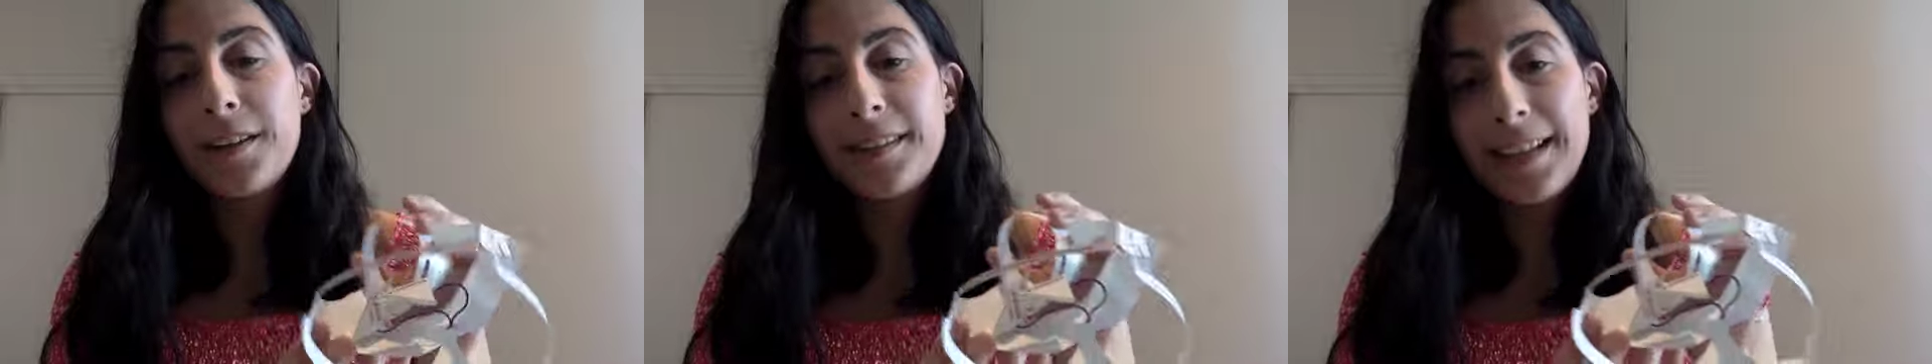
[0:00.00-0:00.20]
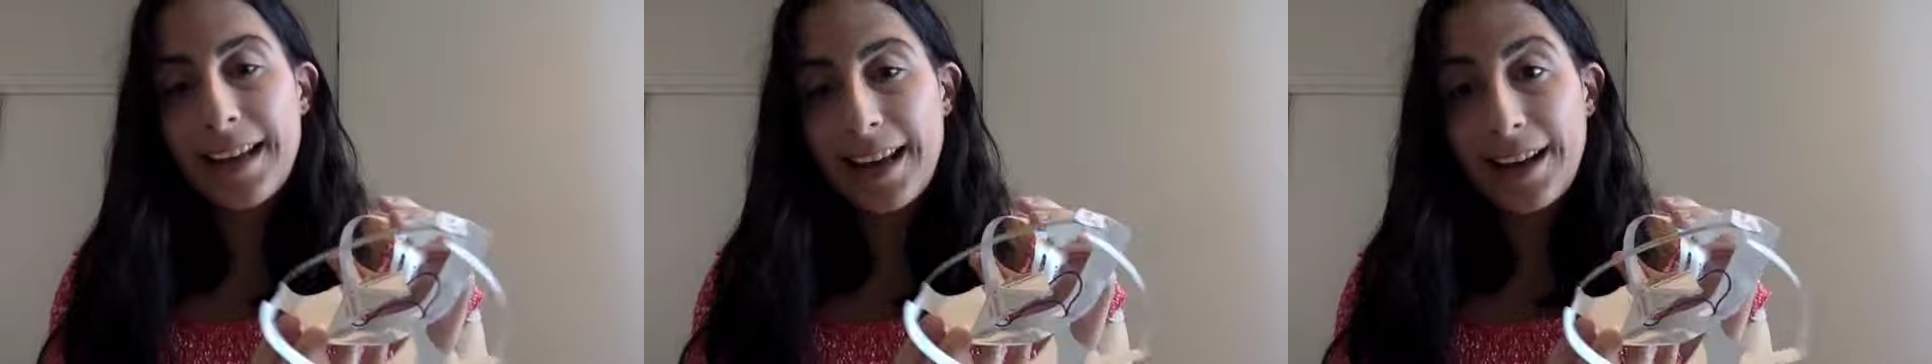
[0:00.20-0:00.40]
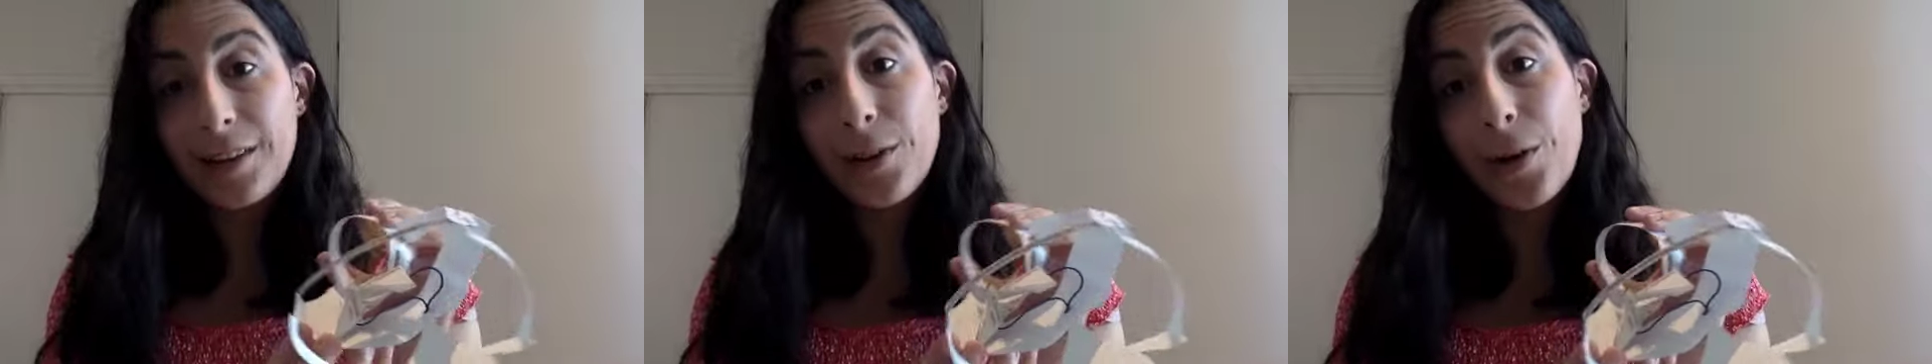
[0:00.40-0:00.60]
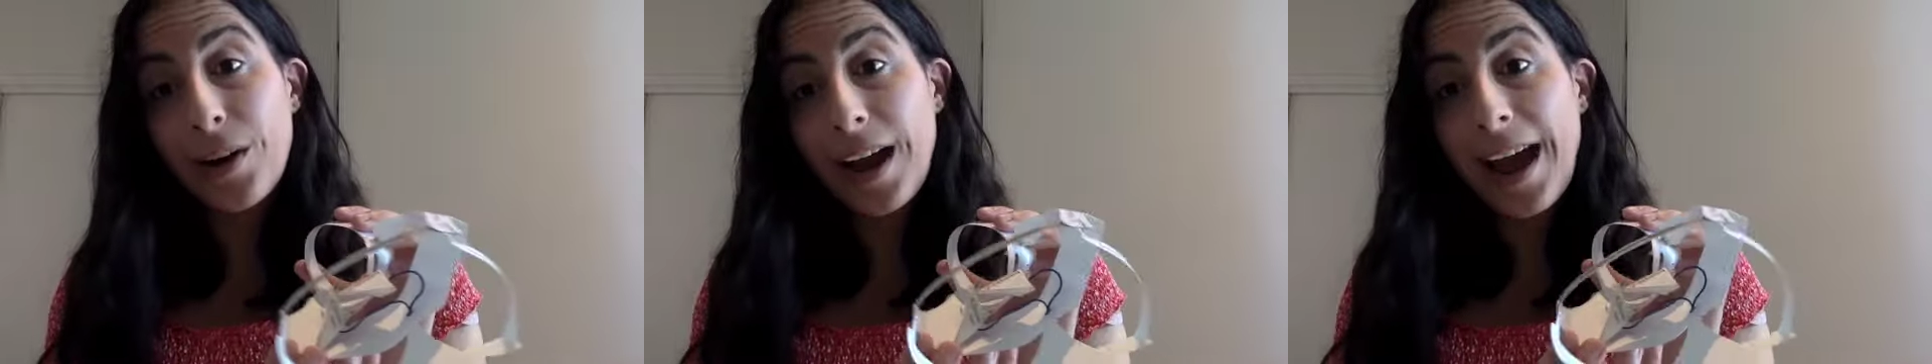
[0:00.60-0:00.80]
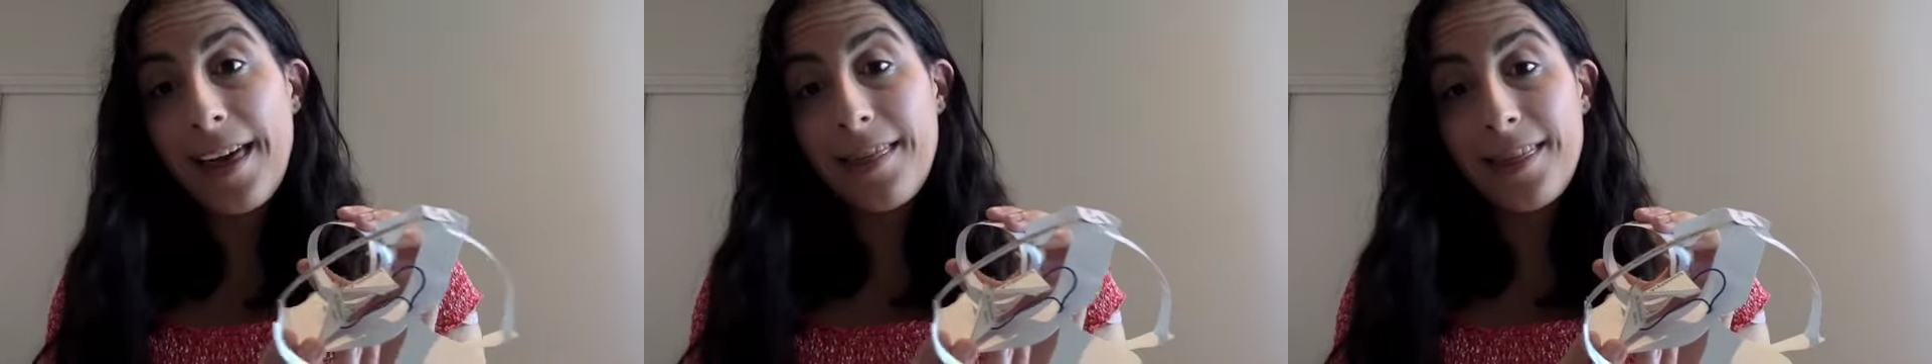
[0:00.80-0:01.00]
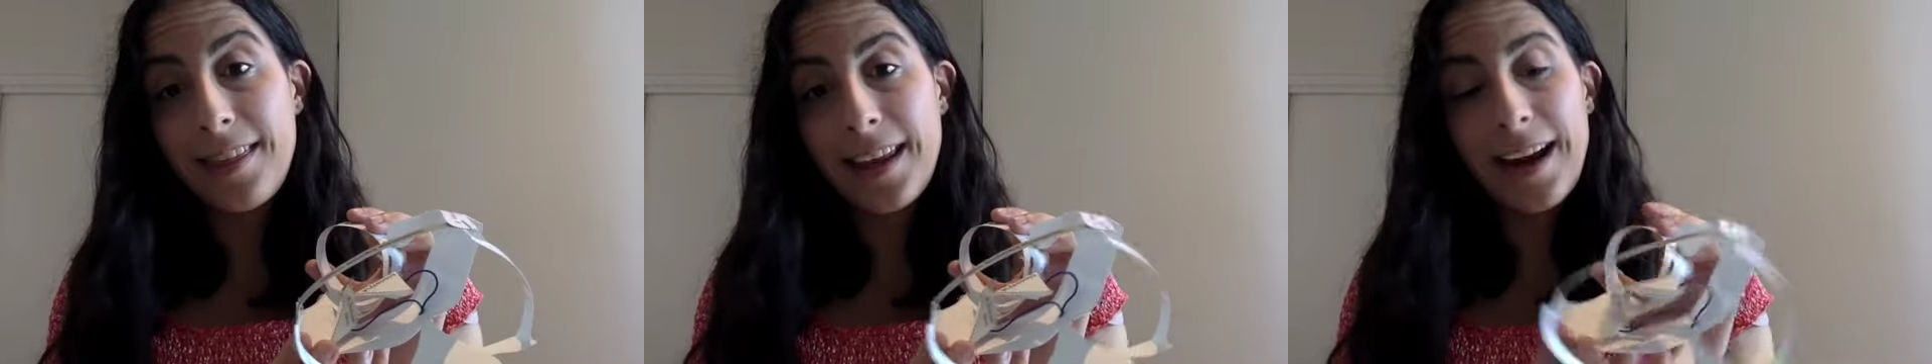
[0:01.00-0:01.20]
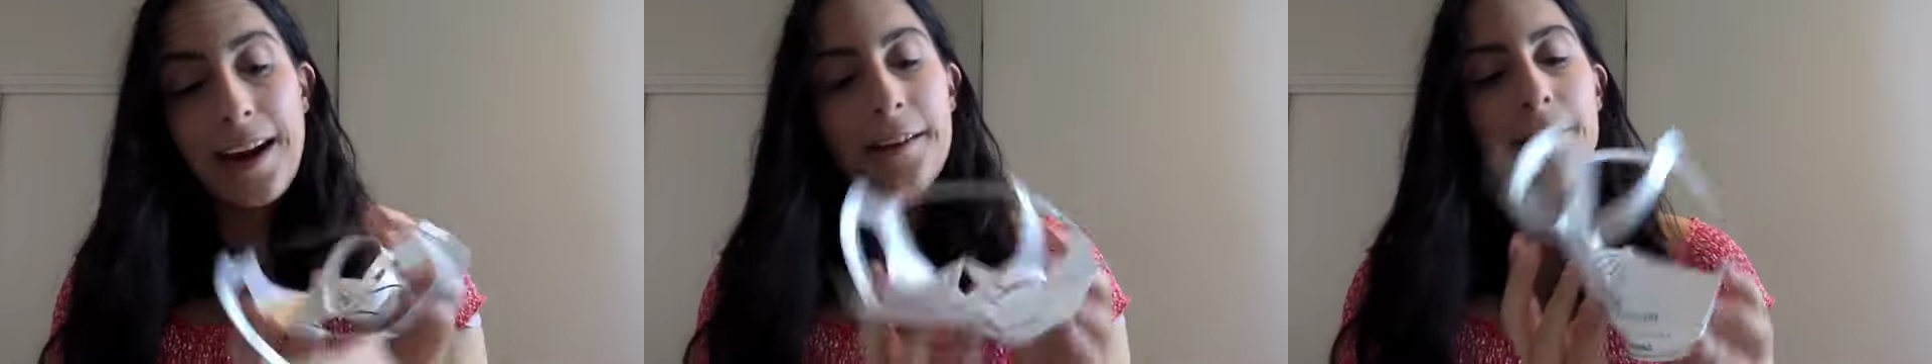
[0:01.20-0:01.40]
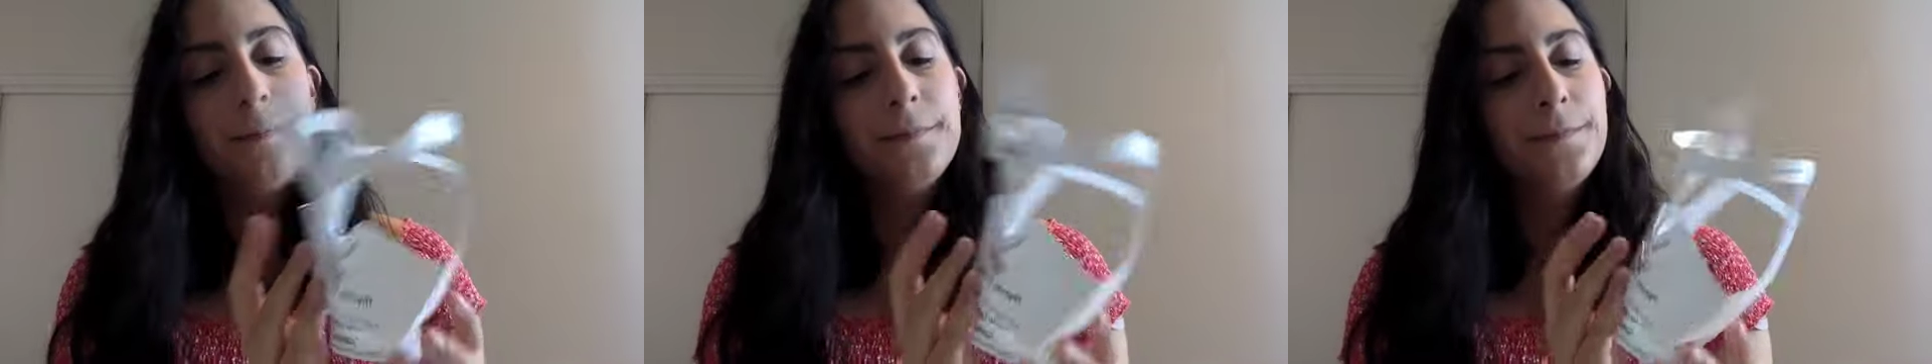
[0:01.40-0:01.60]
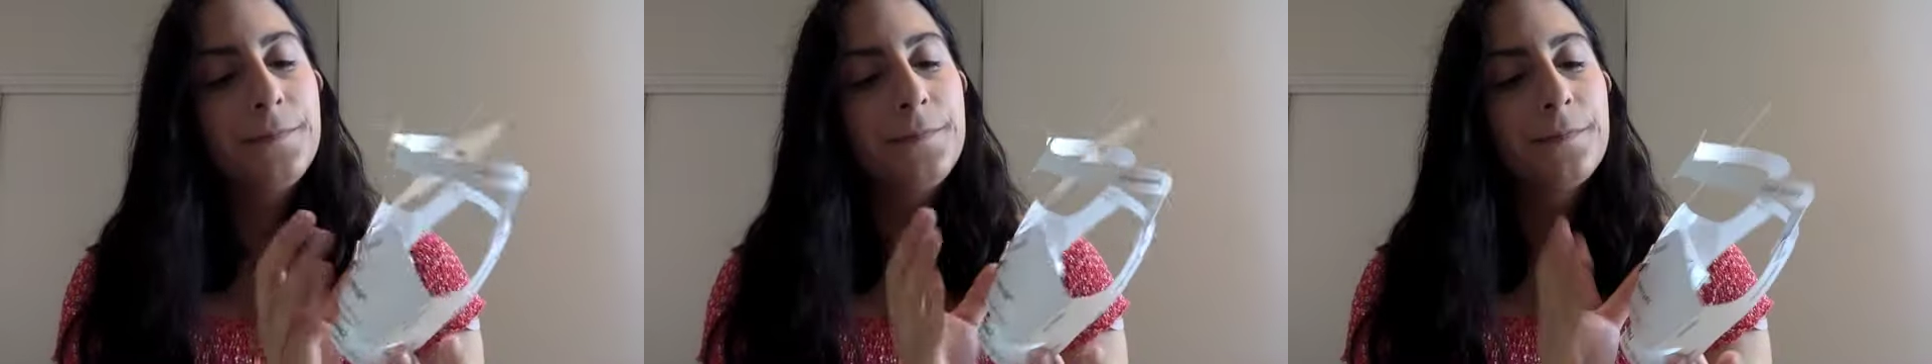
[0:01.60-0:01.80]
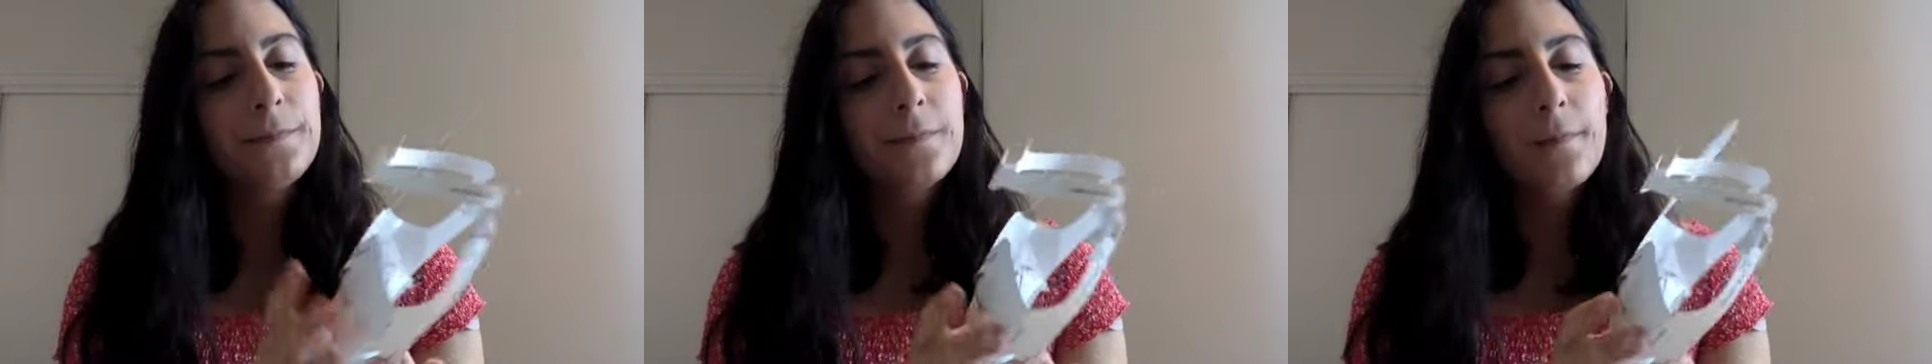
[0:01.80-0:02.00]
they're getting longer and thinner.
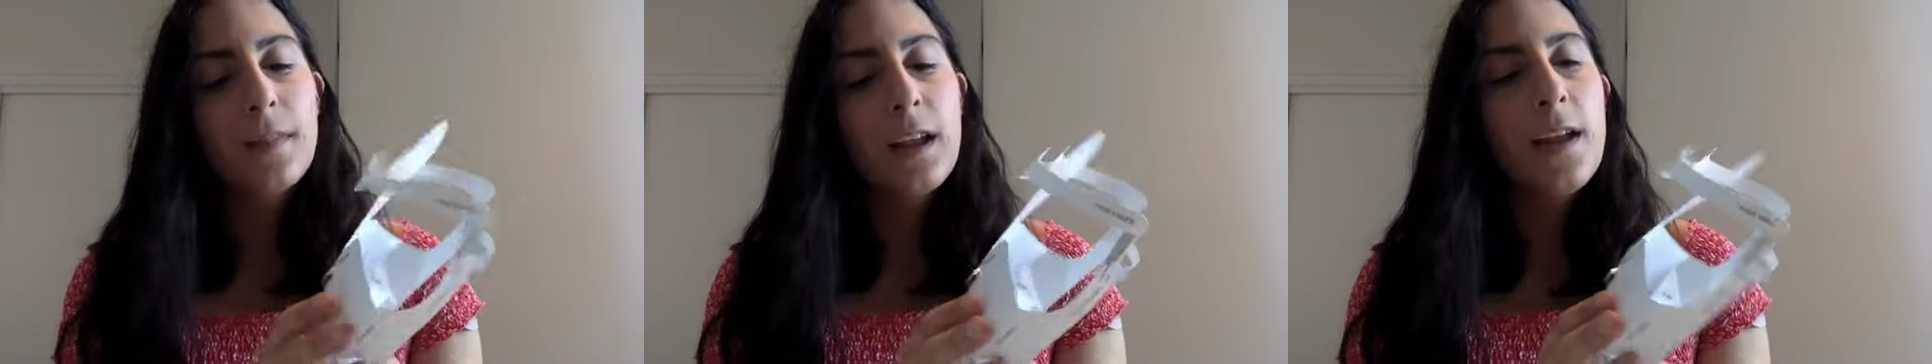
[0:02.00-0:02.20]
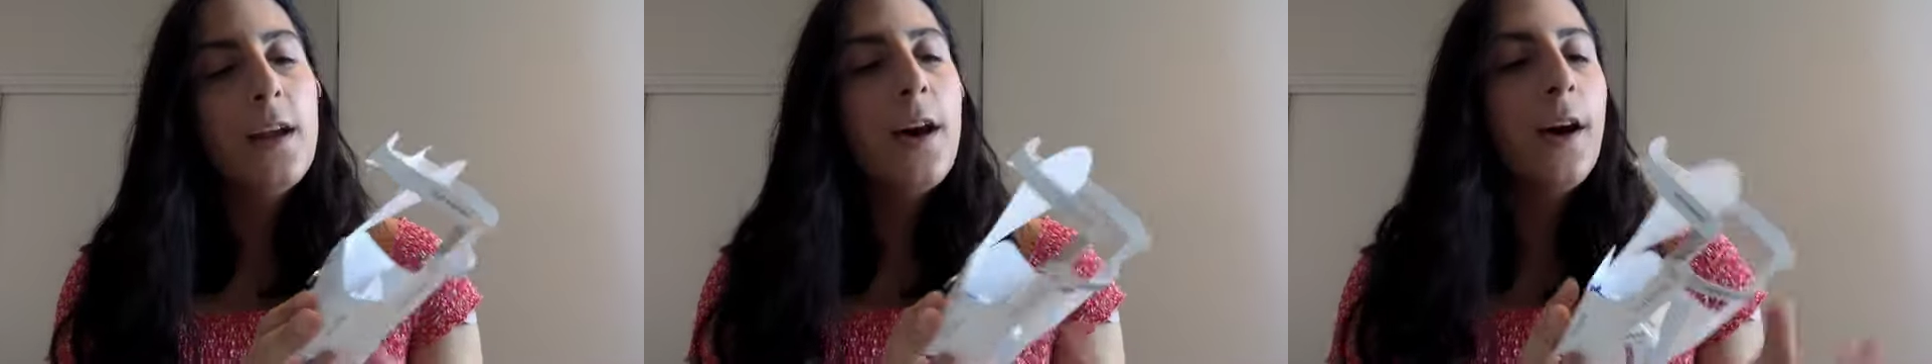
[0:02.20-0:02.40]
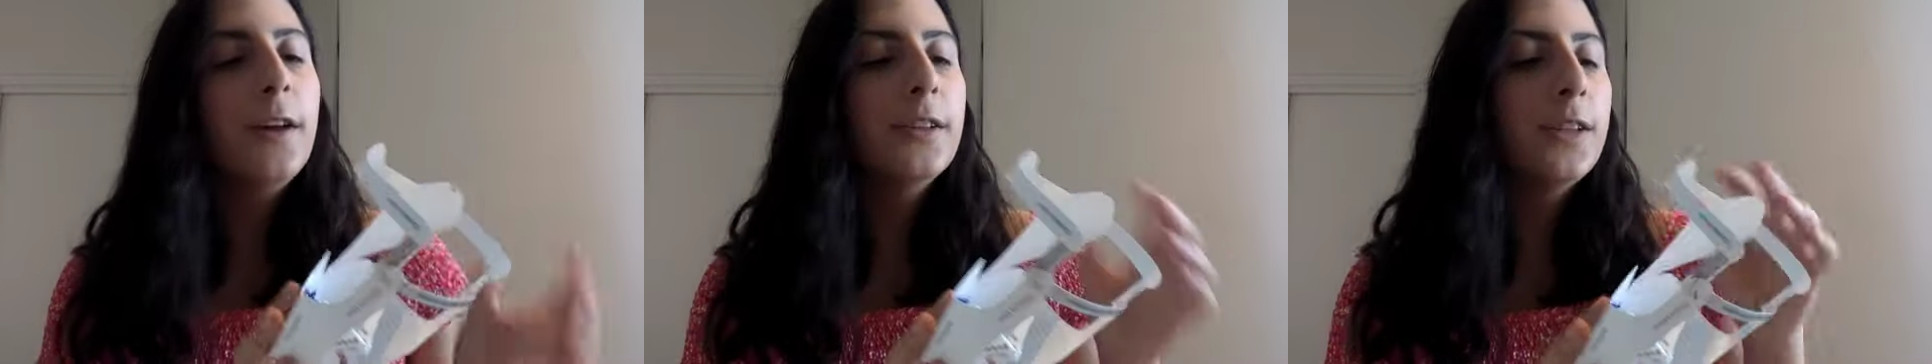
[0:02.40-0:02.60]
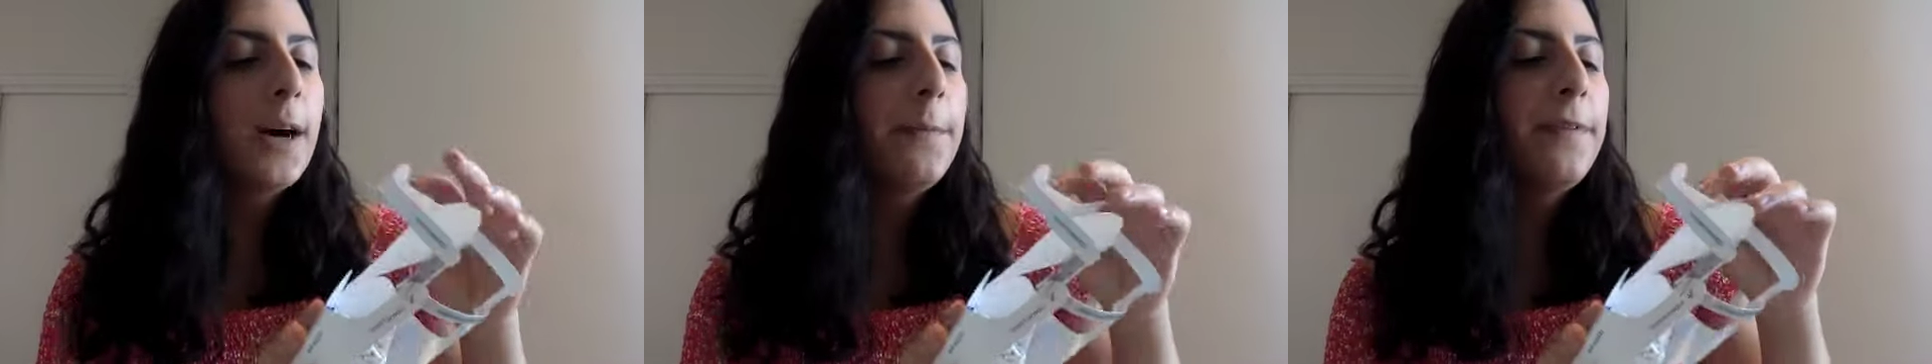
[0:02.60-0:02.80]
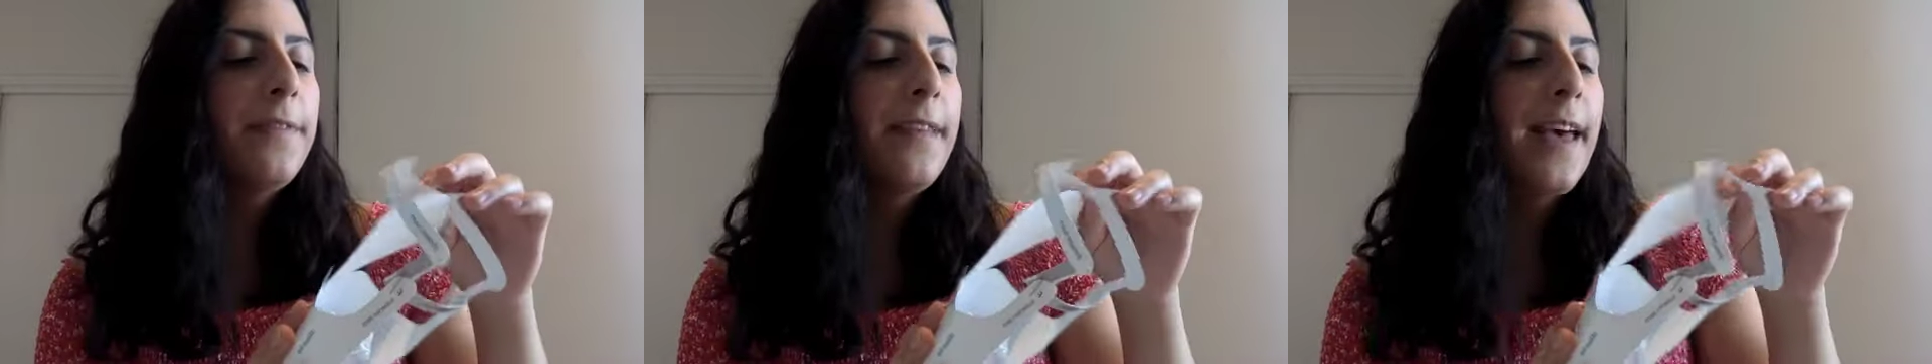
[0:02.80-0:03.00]
On top of